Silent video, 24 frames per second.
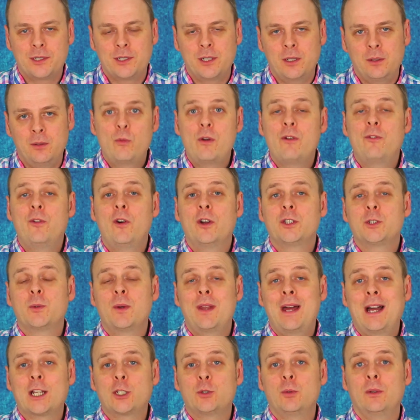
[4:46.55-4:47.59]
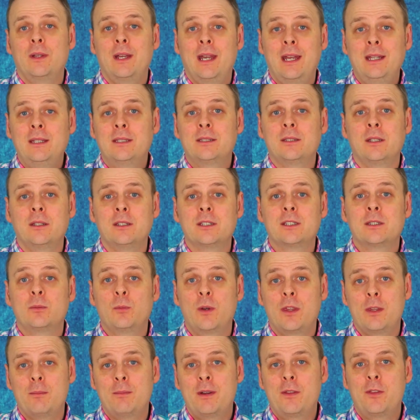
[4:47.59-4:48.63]
to refer to an actual instance
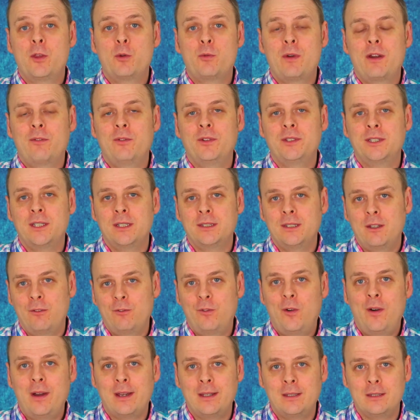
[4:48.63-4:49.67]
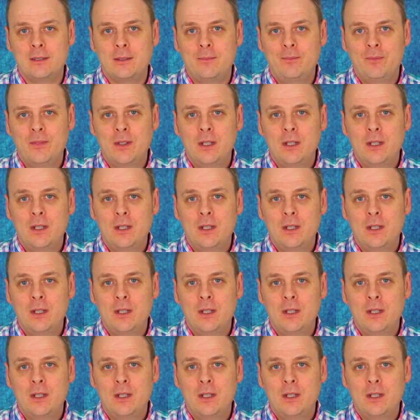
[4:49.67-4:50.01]
when the method reference is defined.